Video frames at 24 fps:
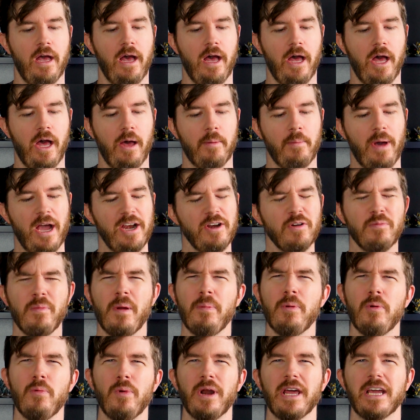I don't
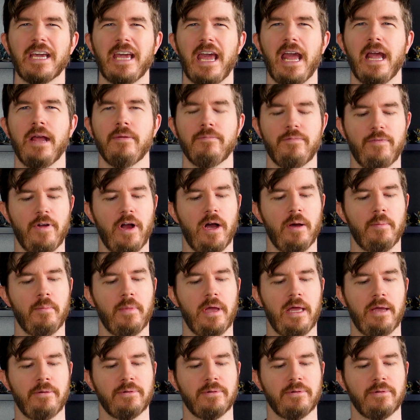remember what it came from.